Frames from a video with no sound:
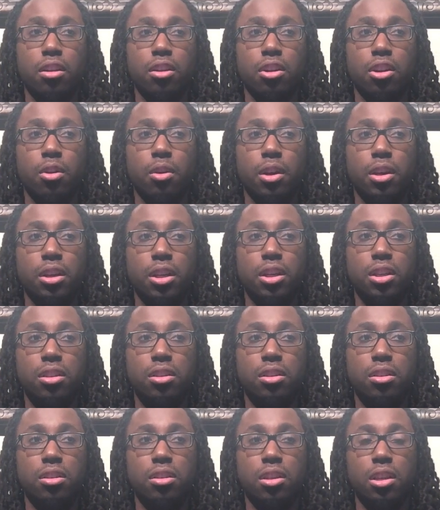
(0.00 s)
you know, at
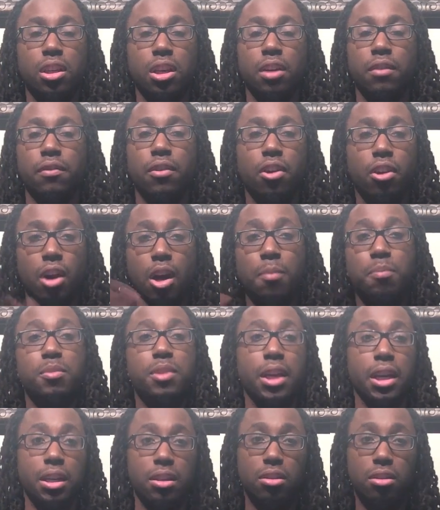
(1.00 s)
least give her
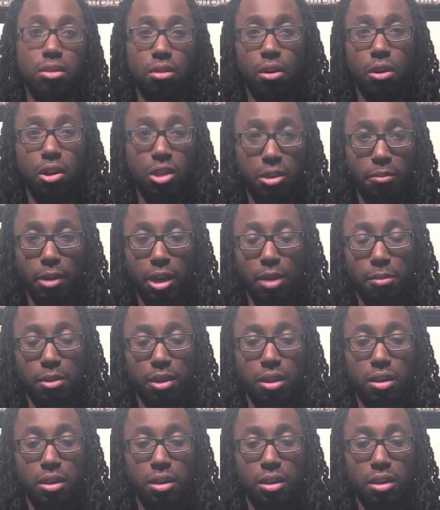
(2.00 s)
updates on the baby.